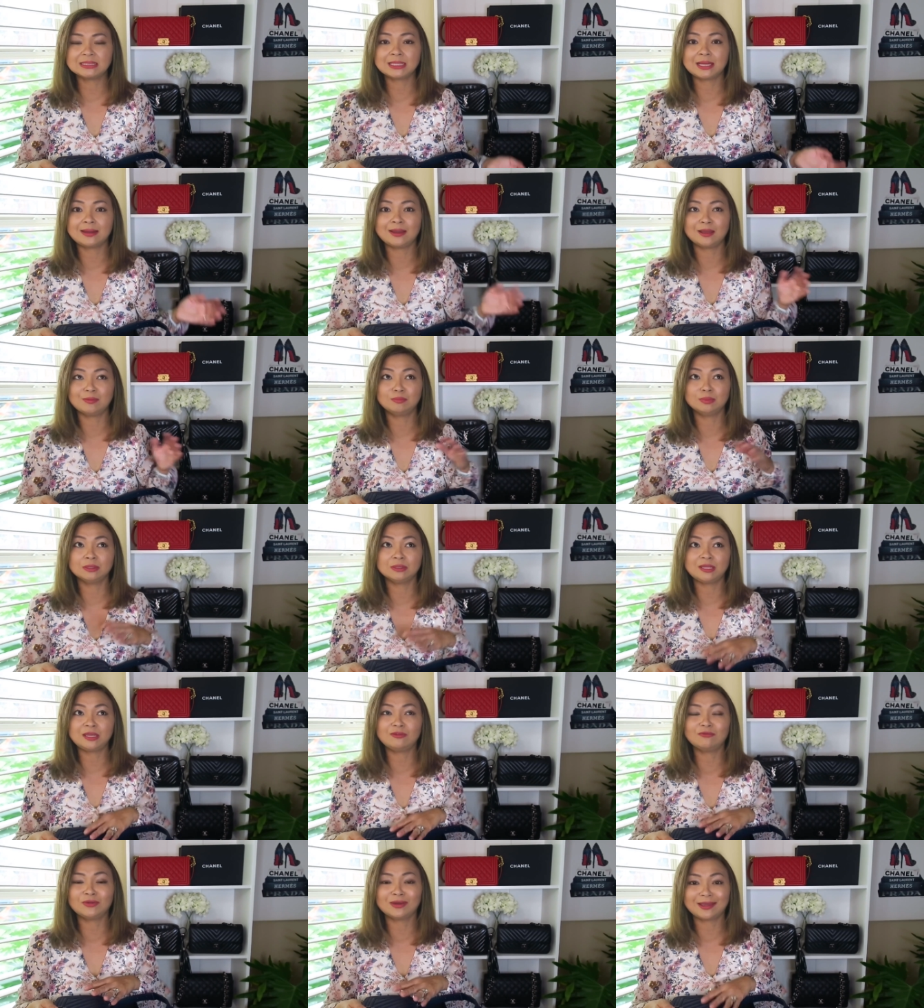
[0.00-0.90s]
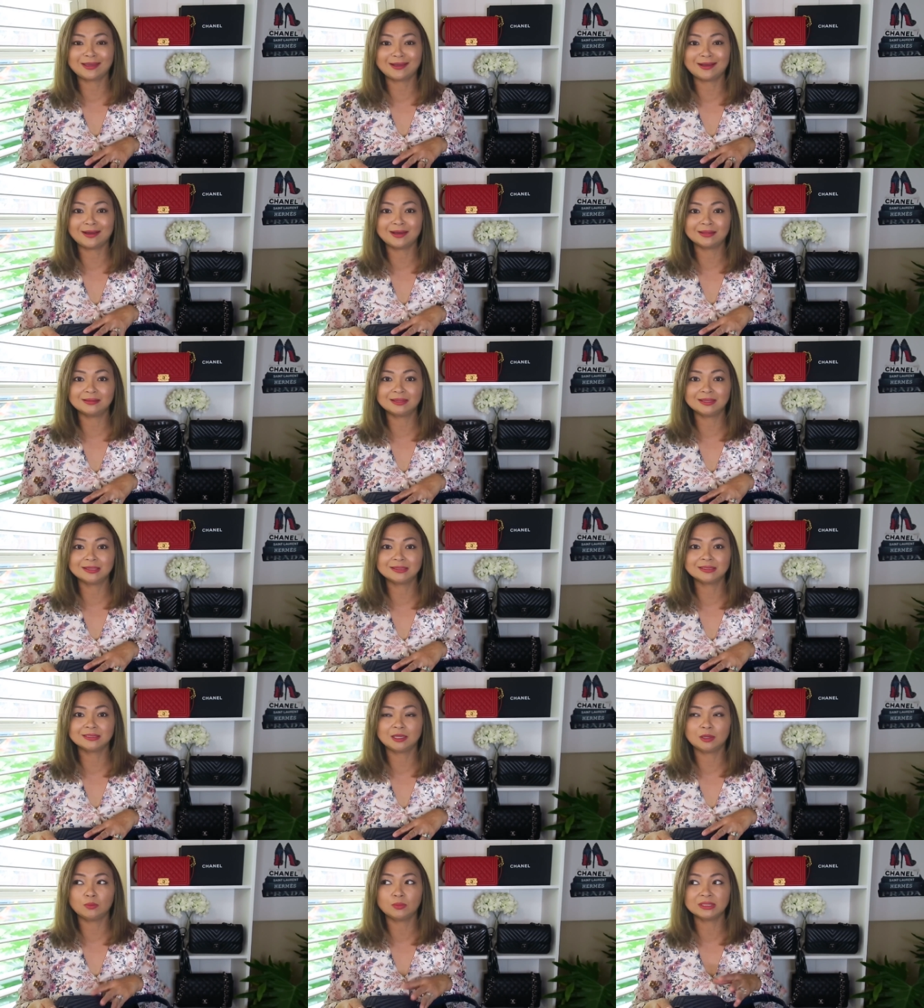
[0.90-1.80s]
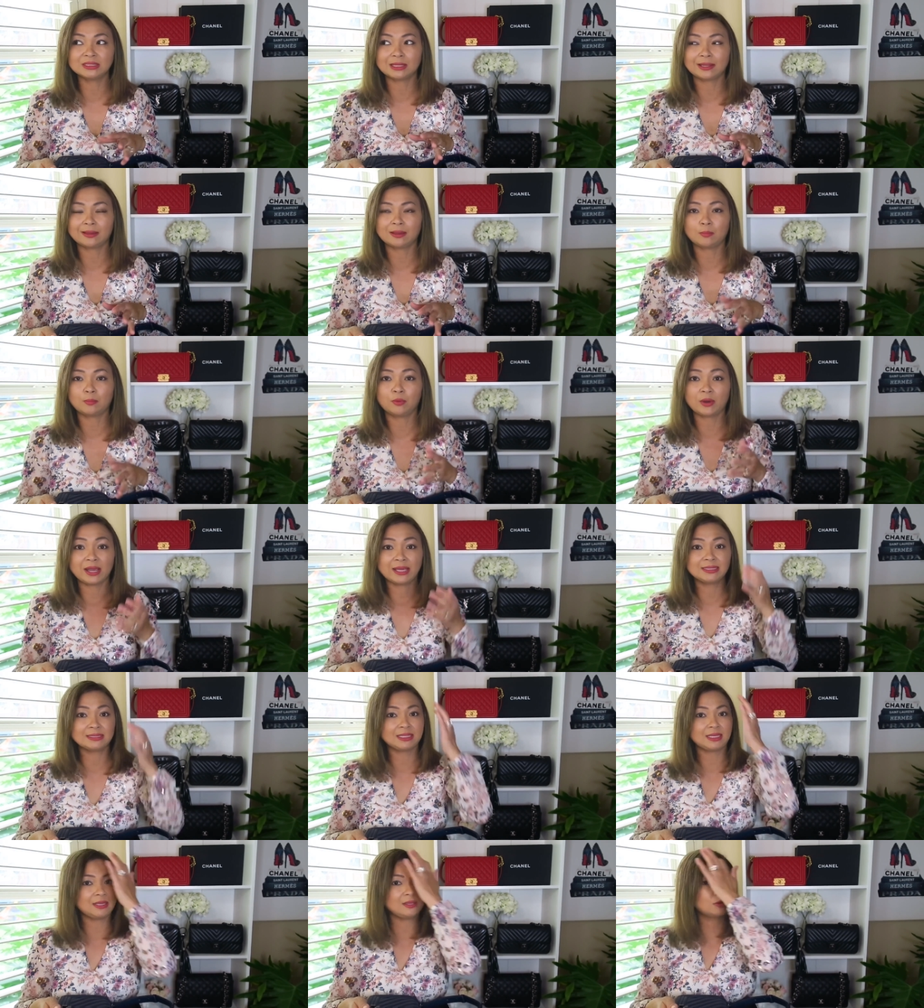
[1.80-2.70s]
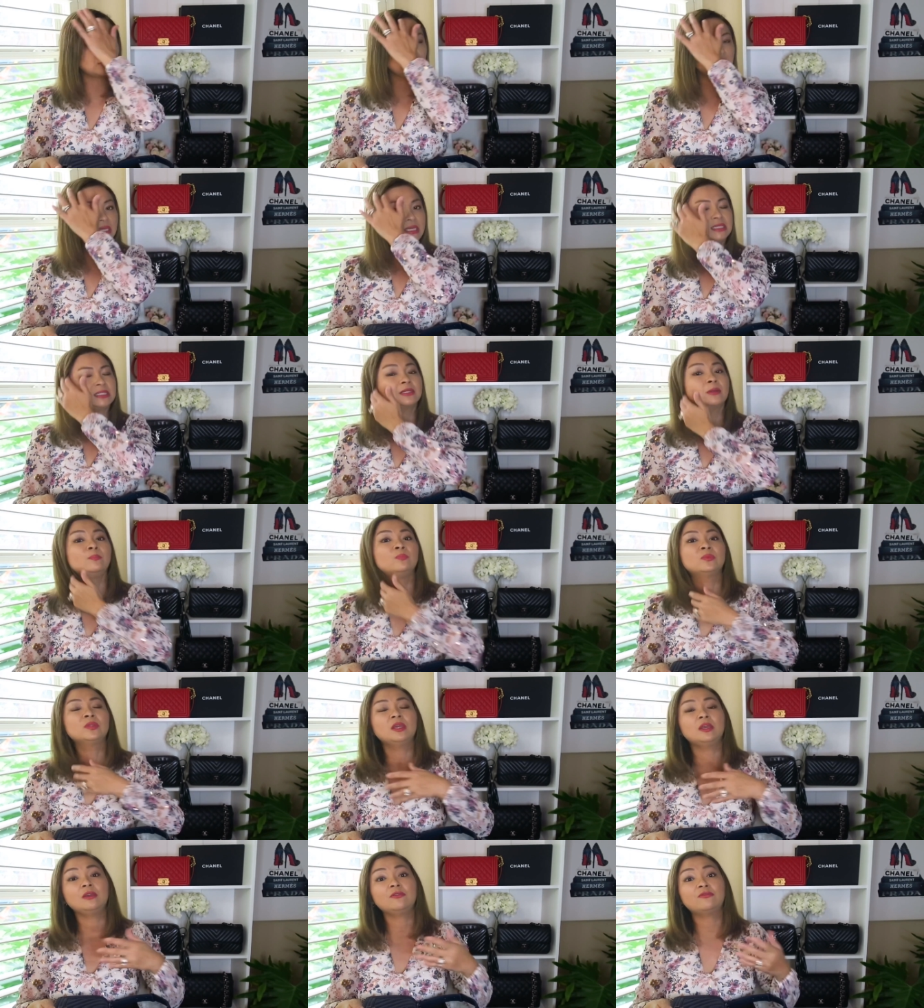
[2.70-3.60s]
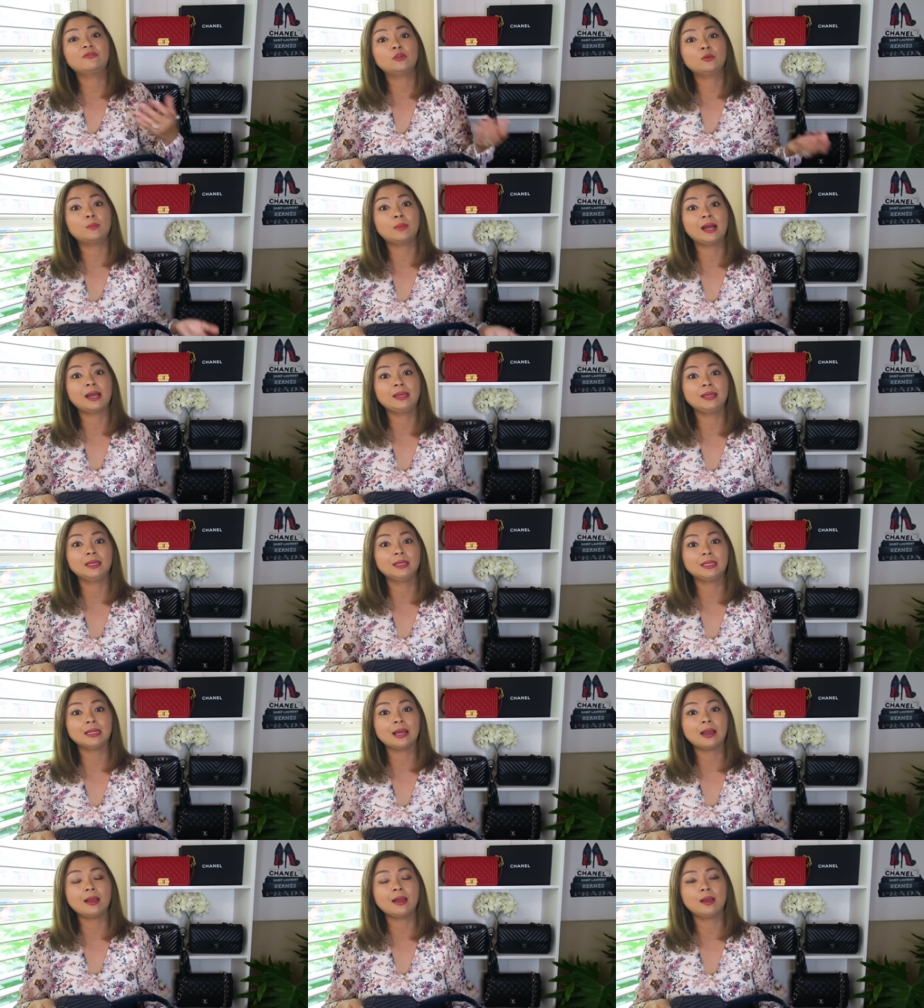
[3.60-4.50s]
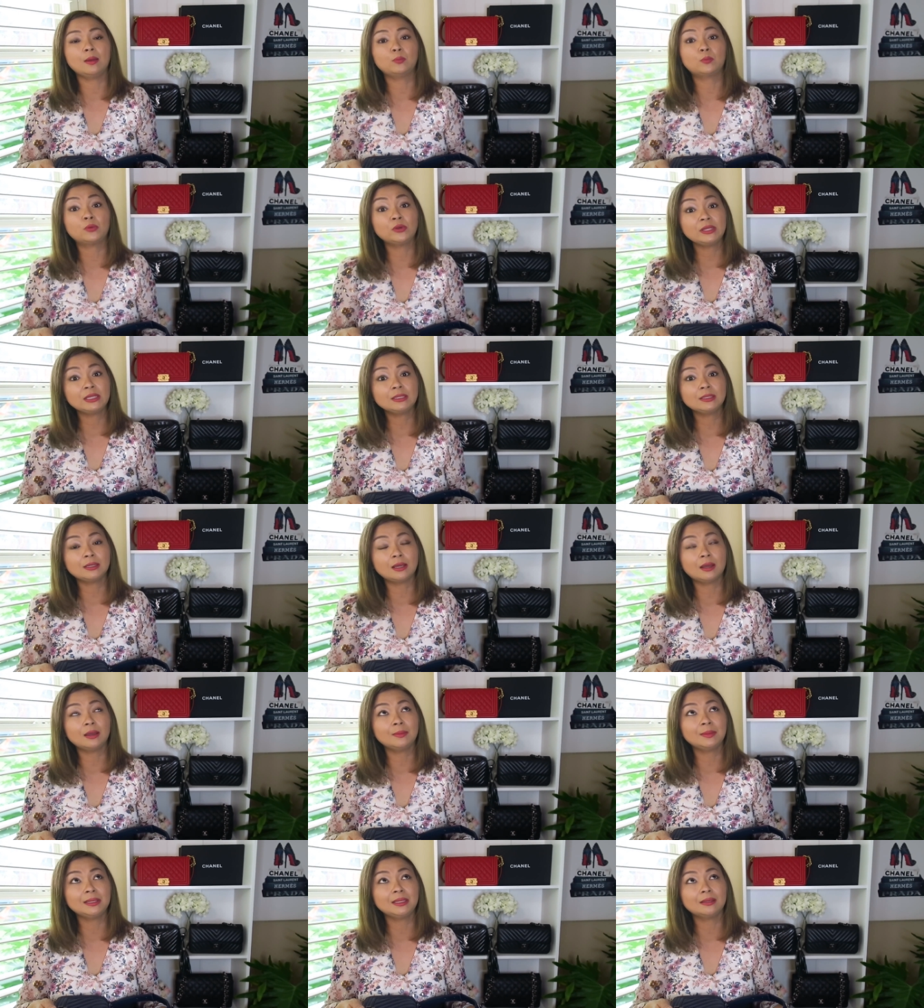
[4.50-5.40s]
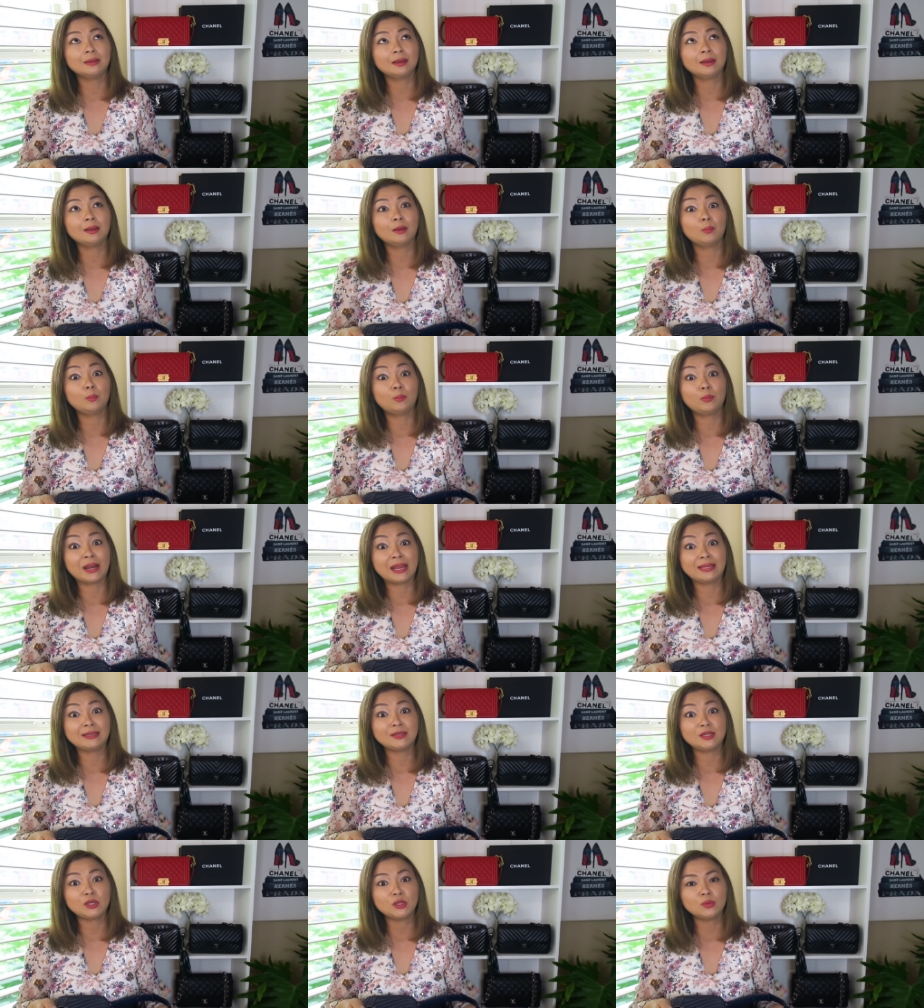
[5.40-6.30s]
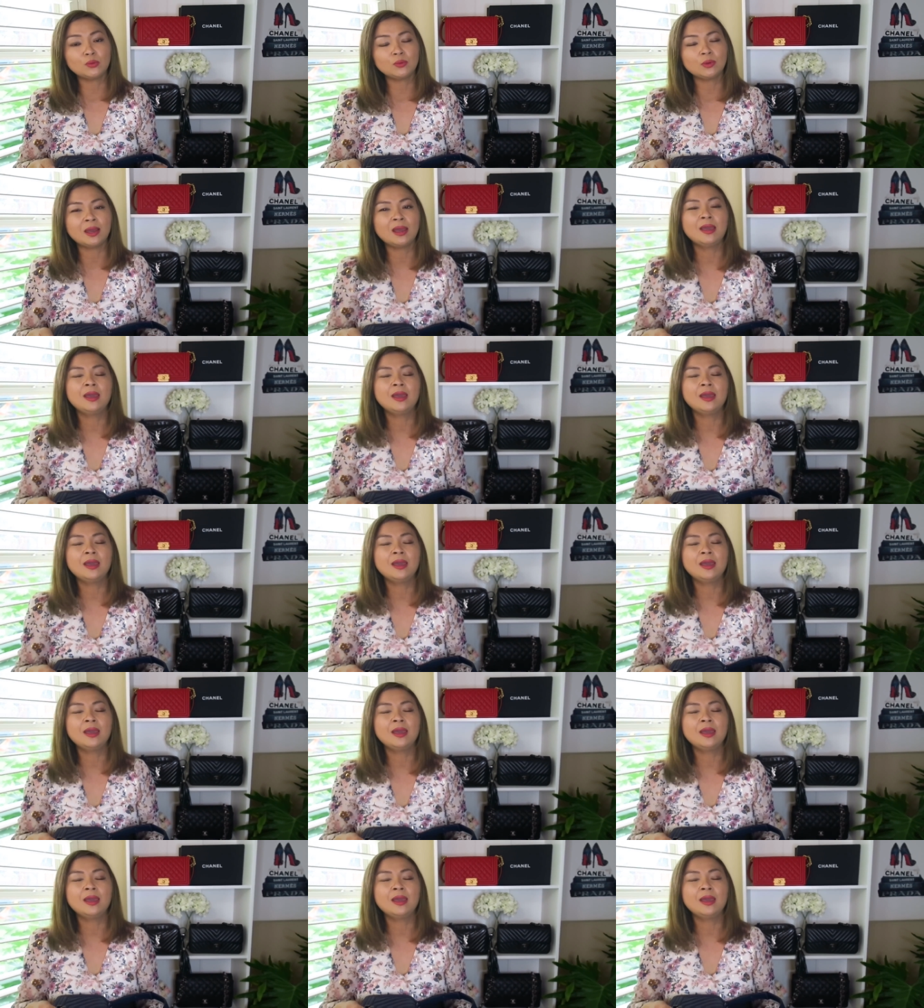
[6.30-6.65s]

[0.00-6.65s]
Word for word: And I believe when I got this, it was like a price increase if you buy it um, pre, I mean, um, brand new.